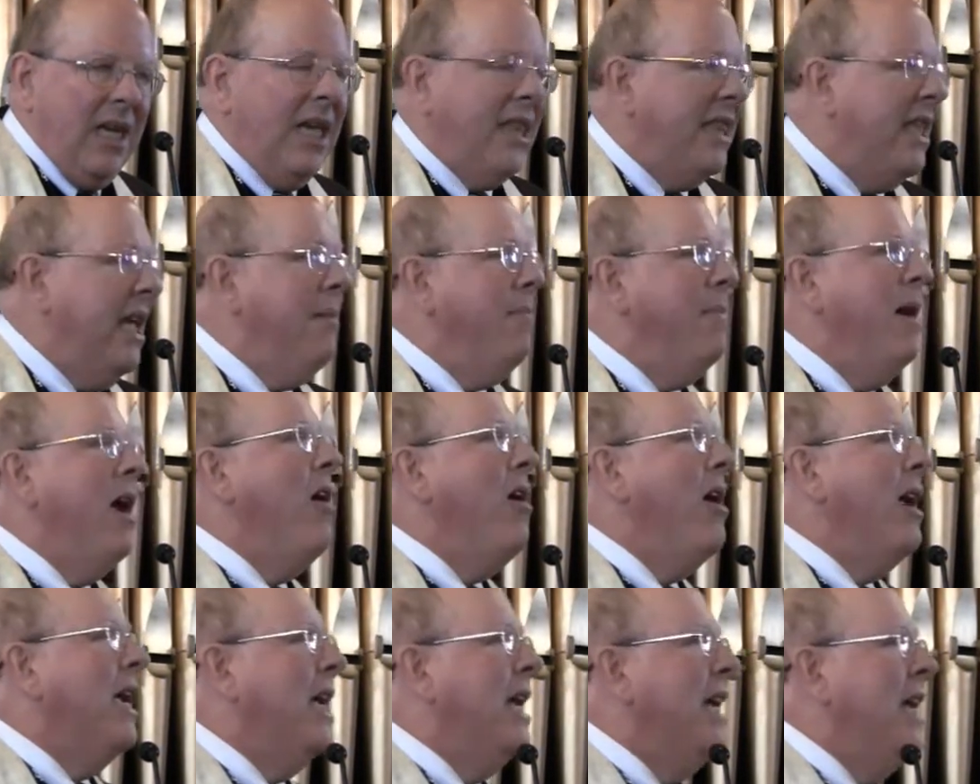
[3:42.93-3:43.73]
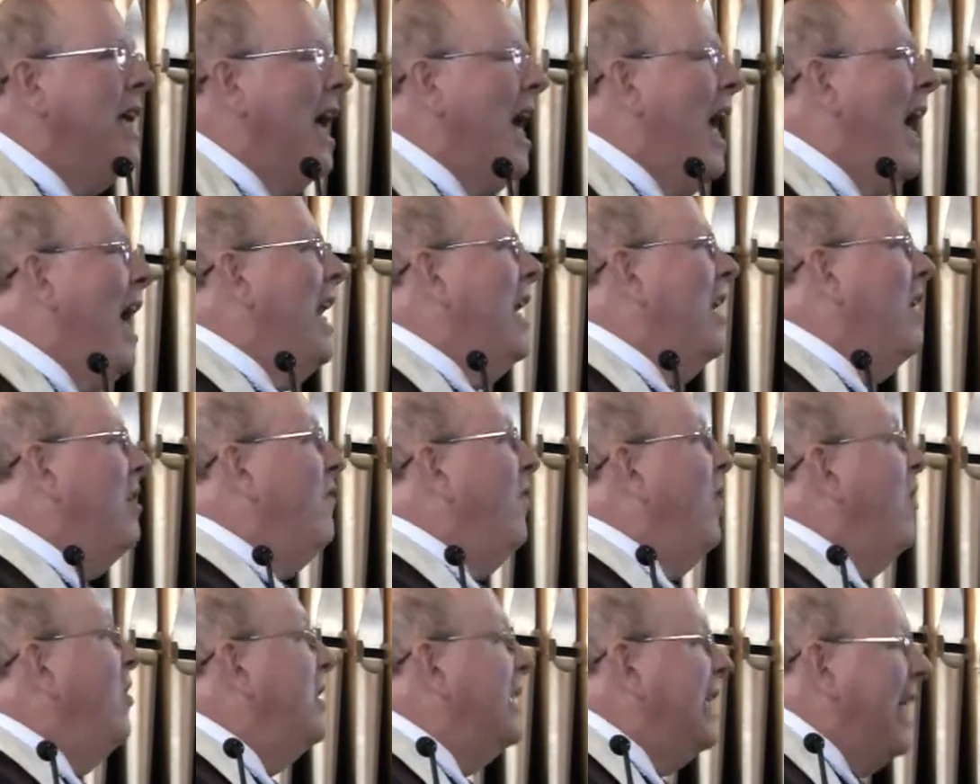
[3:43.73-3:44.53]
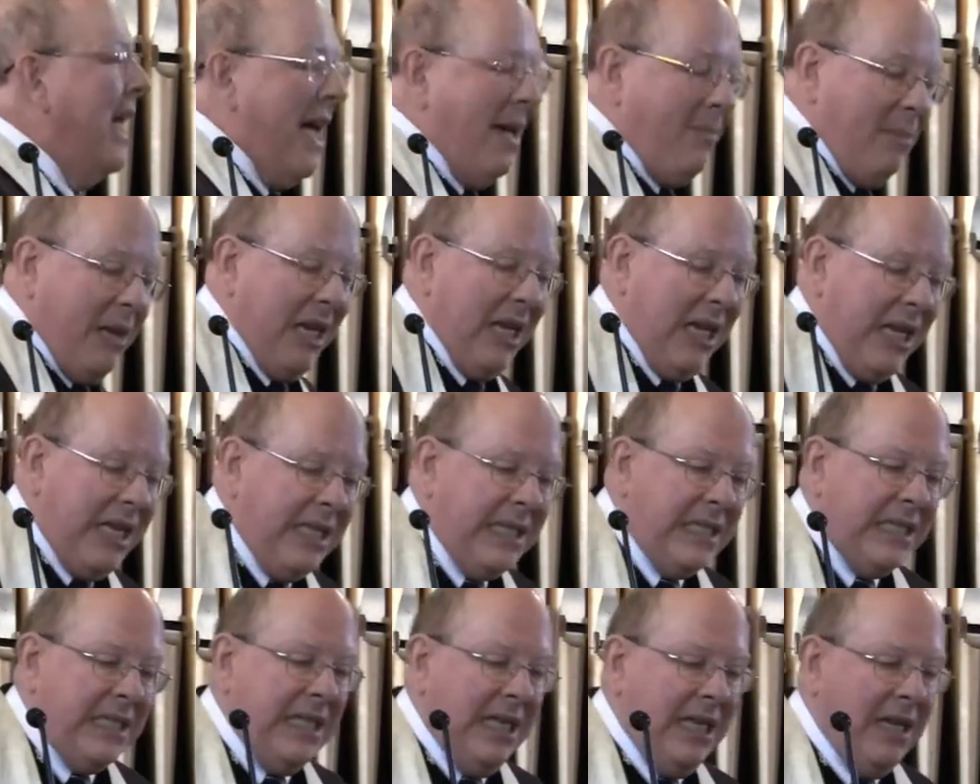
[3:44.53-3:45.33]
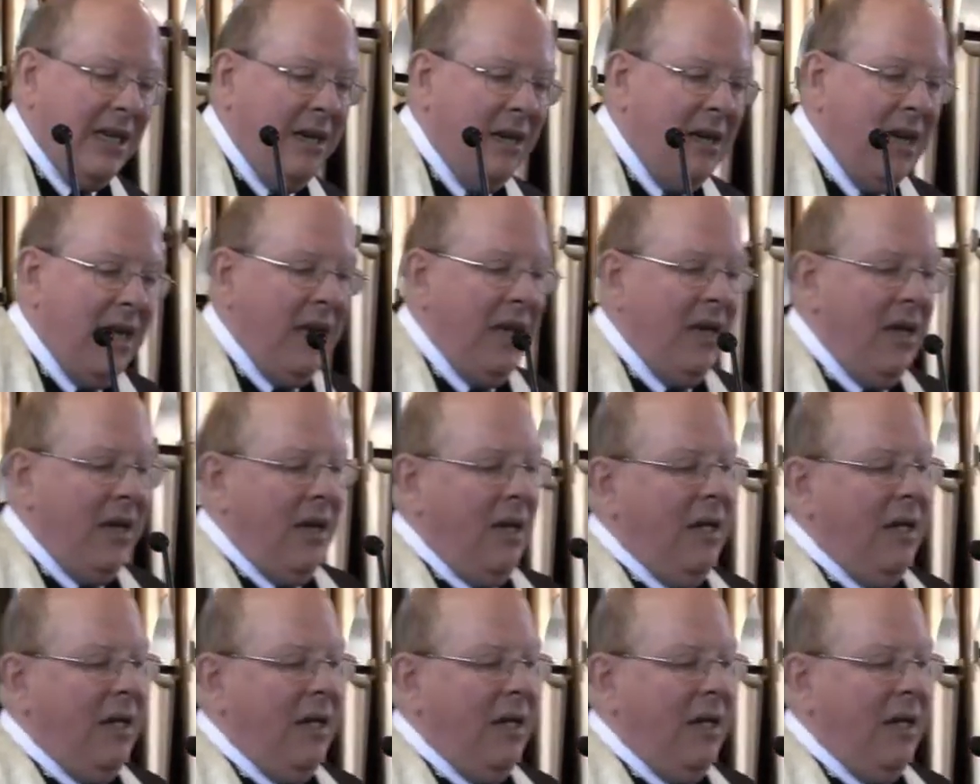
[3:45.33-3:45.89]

The American Idol of her time, at least in